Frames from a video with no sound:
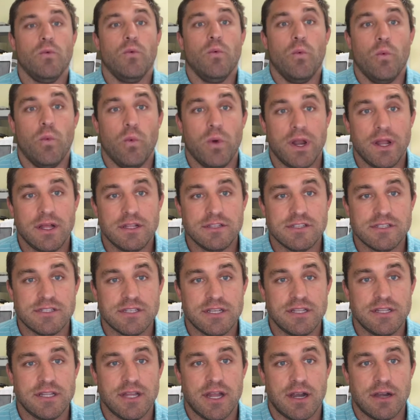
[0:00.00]
What else is
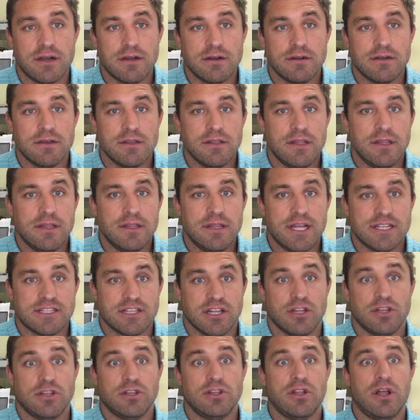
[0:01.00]
in there? That's a
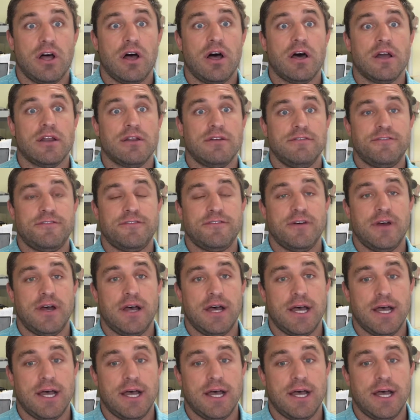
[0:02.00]
lot of